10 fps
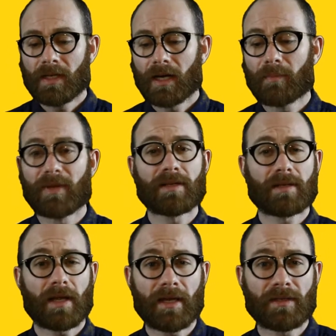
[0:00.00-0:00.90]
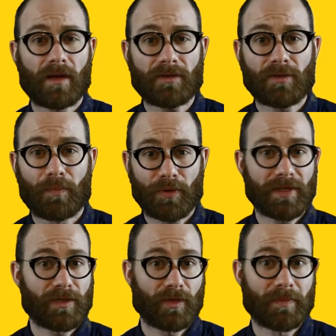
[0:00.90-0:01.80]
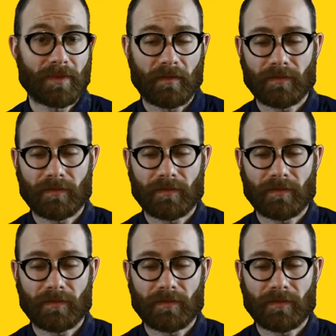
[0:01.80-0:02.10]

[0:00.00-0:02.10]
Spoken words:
But it is also prescriptive,